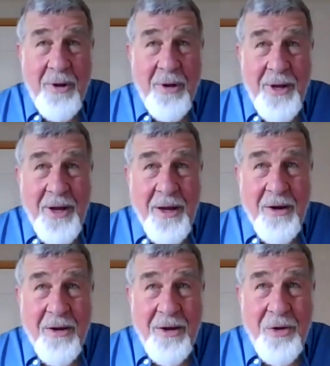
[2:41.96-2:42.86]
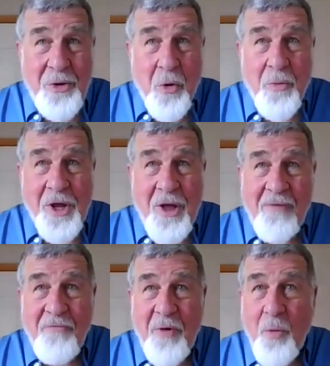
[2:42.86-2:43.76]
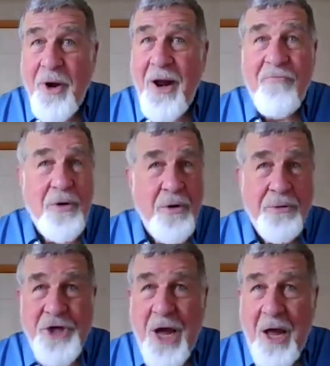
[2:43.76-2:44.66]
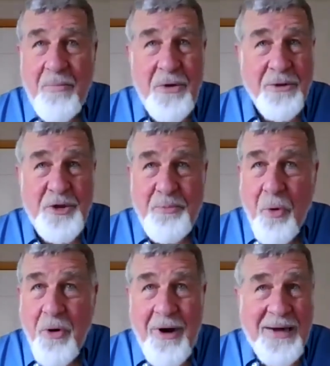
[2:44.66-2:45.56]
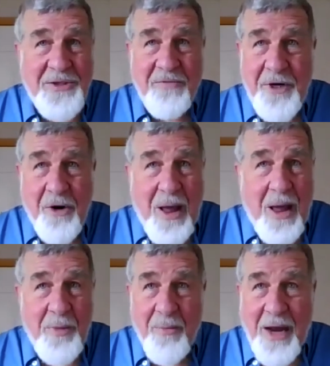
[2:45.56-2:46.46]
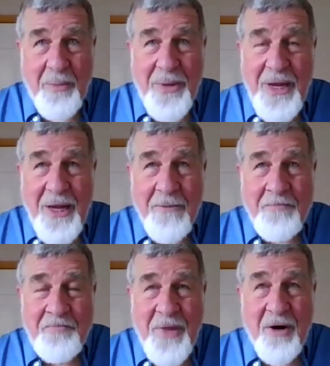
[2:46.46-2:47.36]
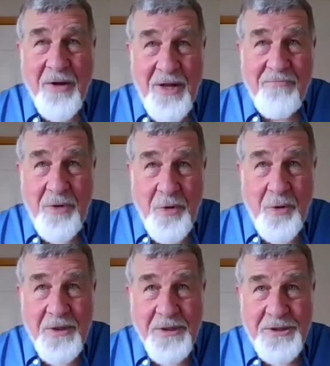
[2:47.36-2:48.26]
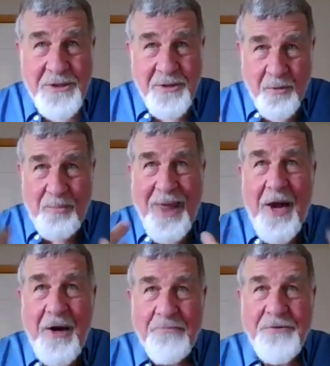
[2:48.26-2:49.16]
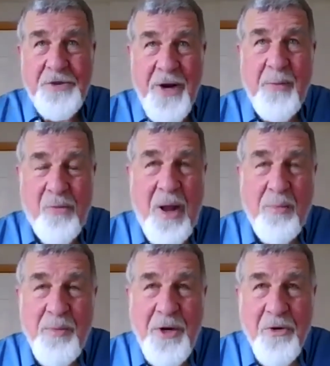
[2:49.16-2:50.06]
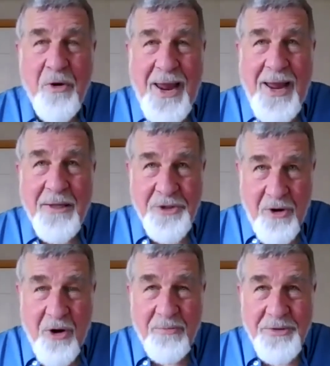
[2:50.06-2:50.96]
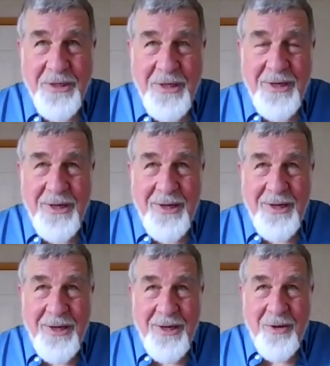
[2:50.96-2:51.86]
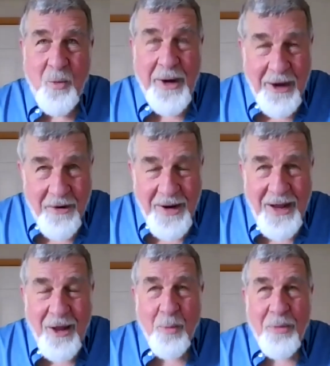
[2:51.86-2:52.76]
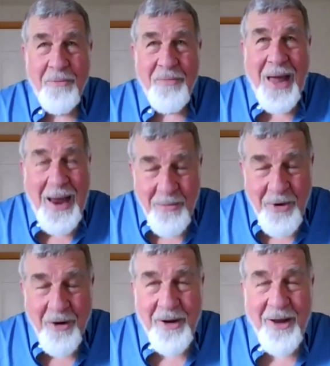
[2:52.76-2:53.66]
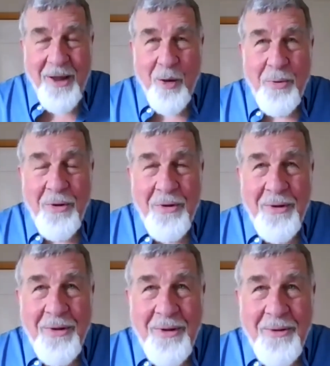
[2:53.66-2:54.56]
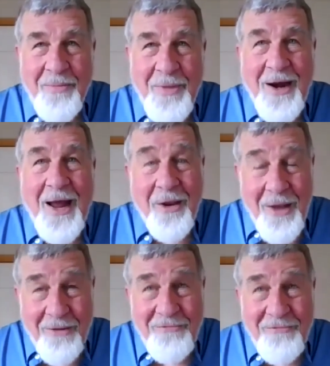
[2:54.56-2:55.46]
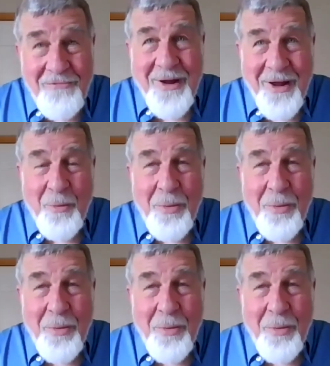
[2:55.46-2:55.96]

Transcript: in your recovery, whatever your job, your sport, activity, or hobby might be that are giving you this repetitive strain problem in your hands and arms. We're here to help. I'm here to help. And I love to help.